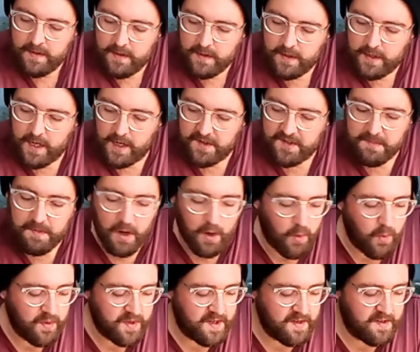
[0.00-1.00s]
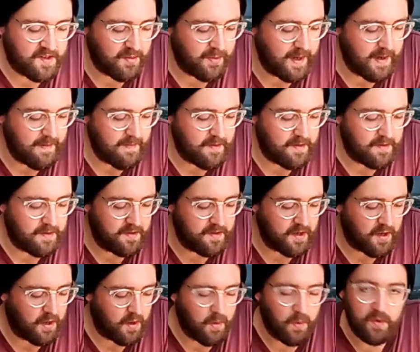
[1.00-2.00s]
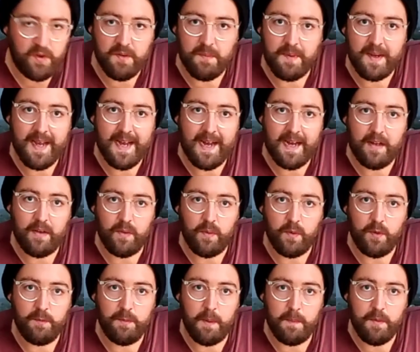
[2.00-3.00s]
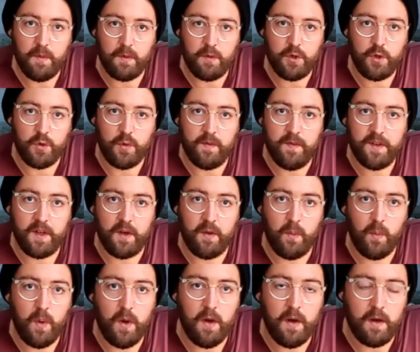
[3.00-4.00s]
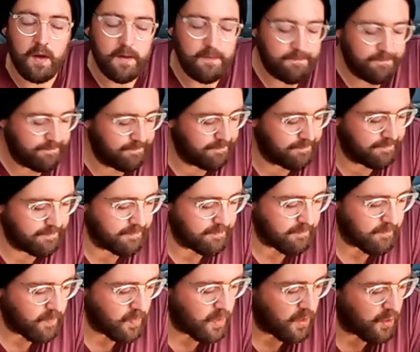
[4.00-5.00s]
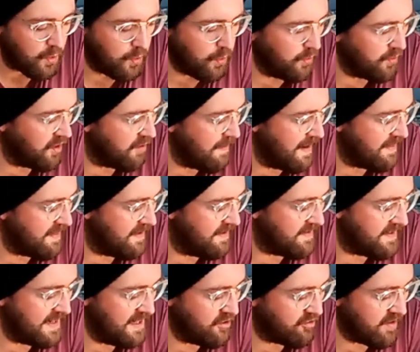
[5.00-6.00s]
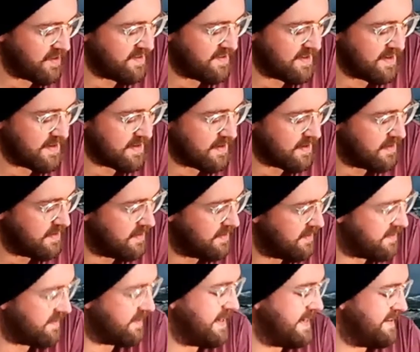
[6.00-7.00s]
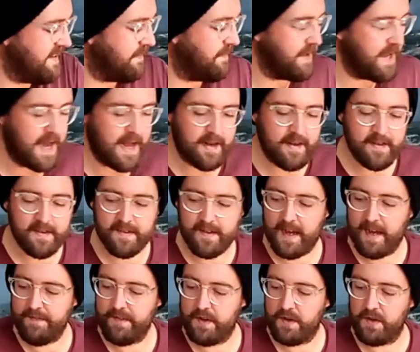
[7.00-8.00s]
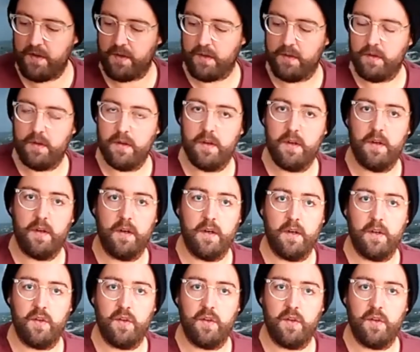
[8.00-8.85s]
Cut some holes into it to hold some candles, but I'm not sure it's going to work. Also, to make things interesting, to neaten up the ends, I haven't got a